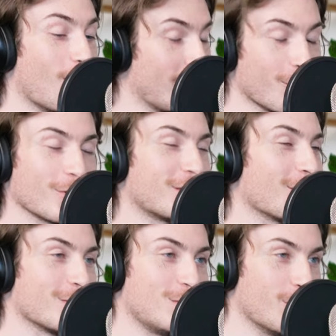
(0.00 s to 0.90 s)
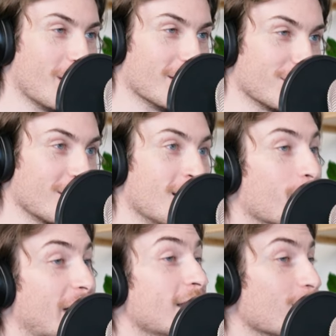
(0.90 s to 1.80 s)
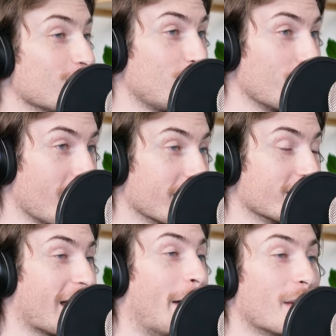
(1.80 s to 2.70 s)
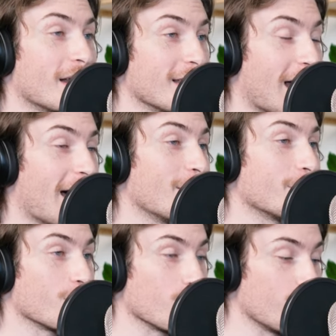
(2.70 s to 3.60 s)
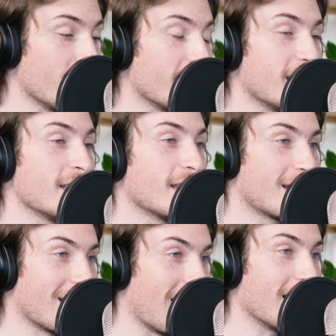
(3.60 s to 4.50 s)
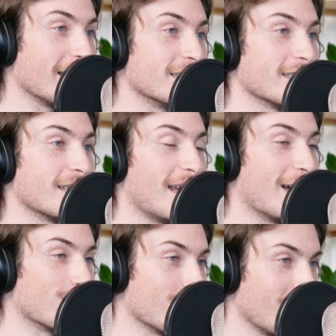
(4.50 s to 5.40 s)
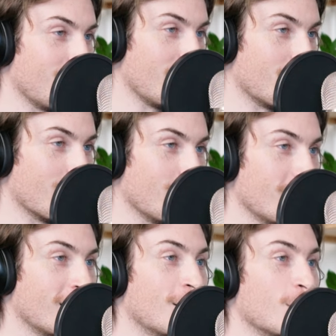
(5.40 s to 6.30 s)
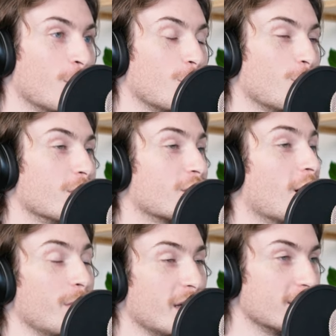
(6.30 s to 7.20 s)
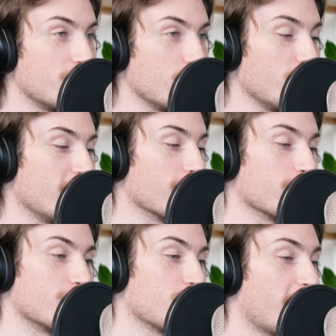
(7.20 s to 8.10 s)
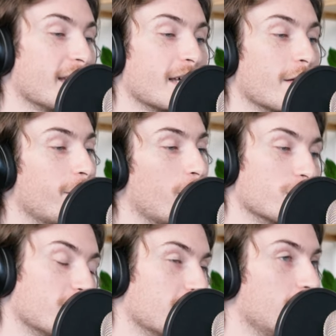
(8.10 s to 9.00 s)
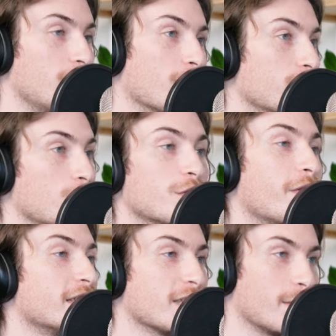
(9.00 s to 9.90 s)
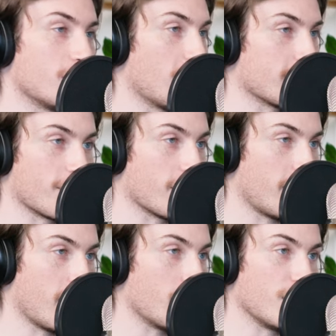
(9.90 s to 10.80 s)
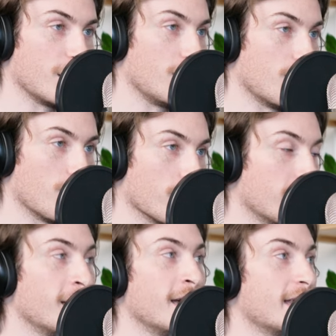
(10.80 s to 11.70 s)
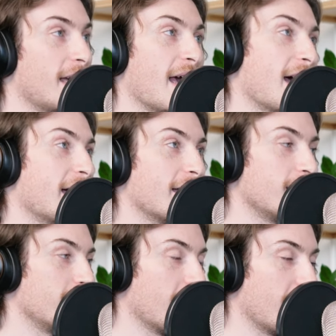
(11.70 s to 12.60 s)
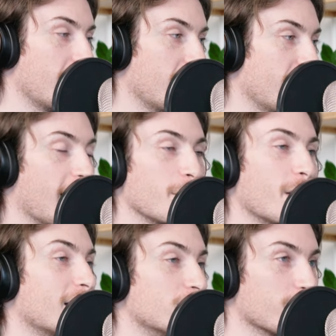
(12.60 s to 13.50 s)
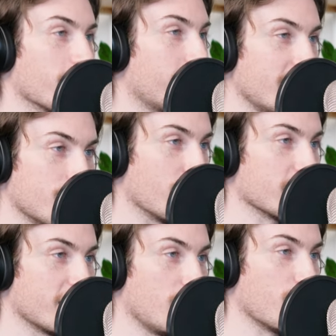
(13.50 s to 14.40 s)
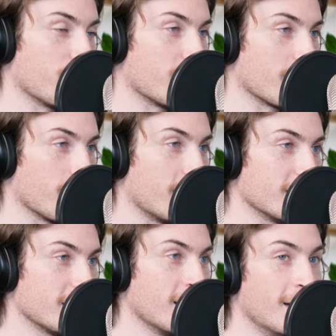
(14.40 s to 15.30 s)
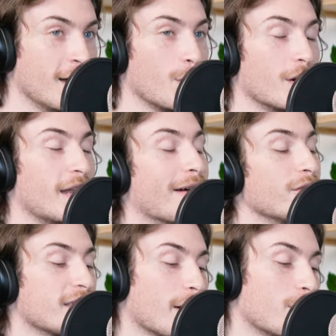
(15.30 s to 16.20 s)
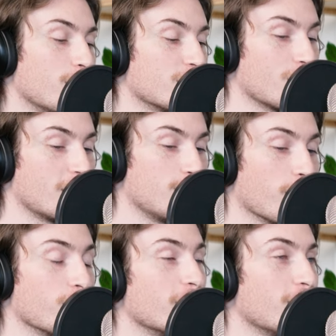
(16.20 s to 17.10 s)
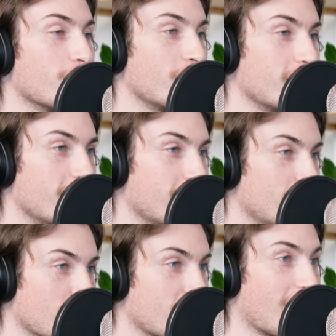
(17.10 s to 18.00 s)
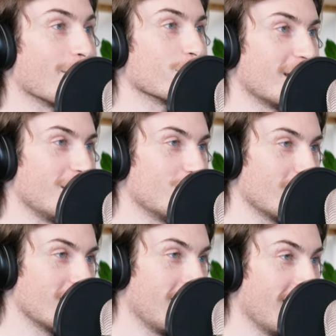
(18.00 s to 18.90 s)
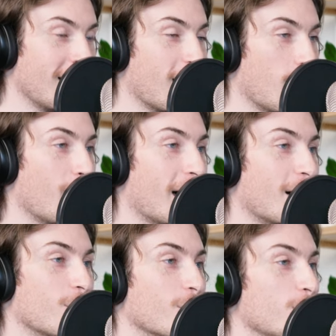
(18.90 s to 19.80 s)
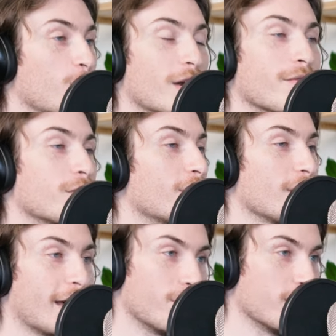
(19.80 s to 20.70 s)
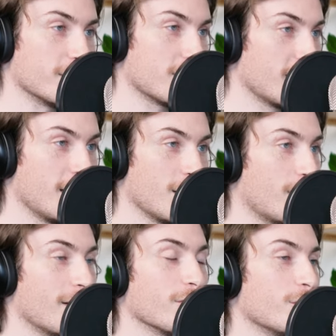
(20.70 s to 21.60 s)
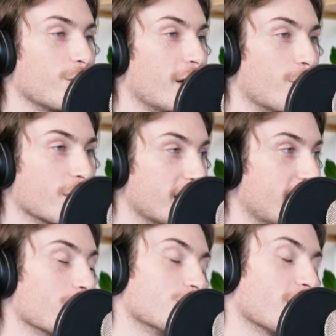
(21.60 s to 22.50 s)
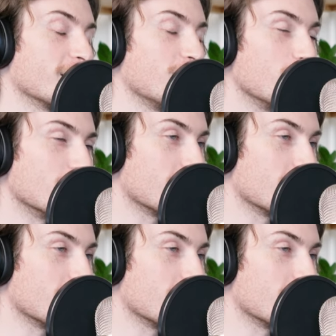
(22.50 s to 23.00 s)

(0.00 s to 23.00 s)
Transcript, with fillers: Only worked there for two months, but in those two months, I met a lot of really kind elderly people who would come in to either try to get a phone to you know use FaceTime to talk to their family, or they had uh, an iPad just for Facebook to keep up with their friends. But every time it always turned into a really good just conversation about whatever their life was, whatever it was that they were trying to use